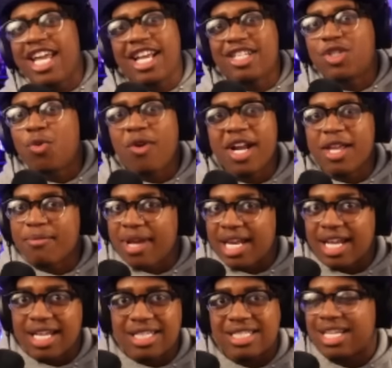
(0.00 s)
in 20
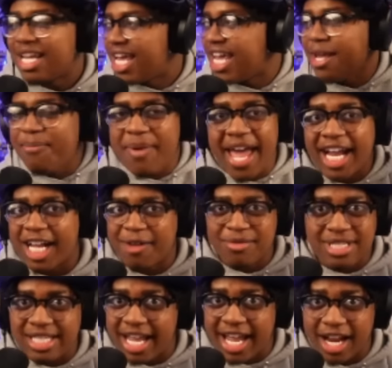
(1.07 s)
minutes, he back
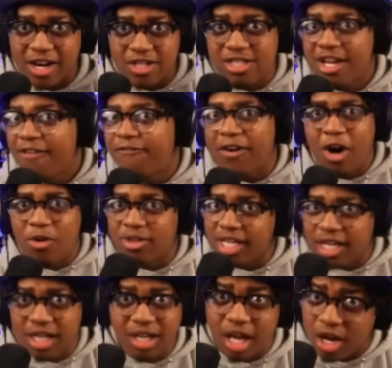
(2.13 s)
upstairs
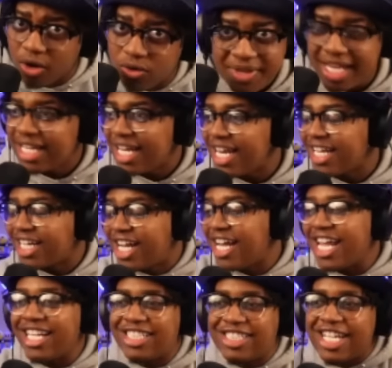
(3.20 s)
folding clothes. And then it
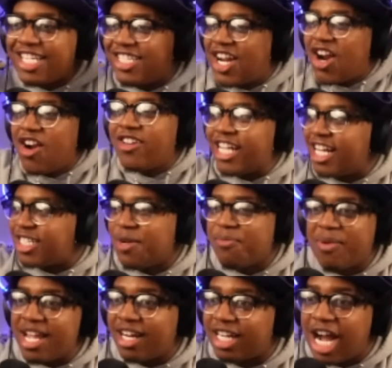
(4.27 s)
turns out to
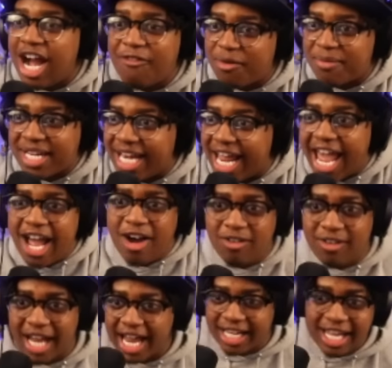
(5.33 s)
be a cover me now.
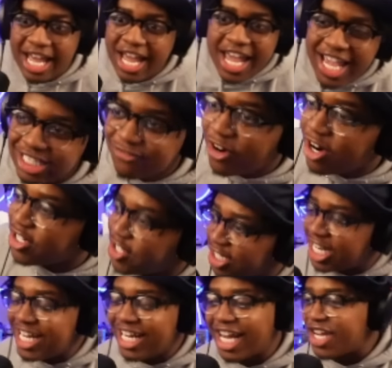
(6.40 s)
Like, his verse,
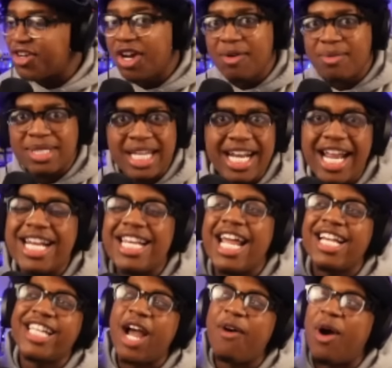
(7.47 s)
okay, like, you know what I'm saying?
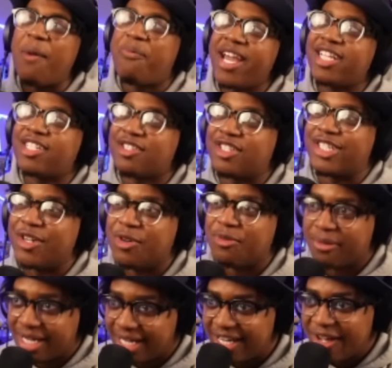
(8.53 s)
That's how I picture
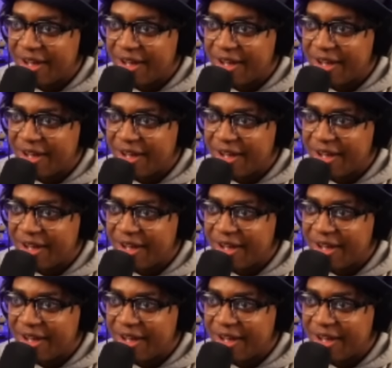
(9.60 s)
Seungmin.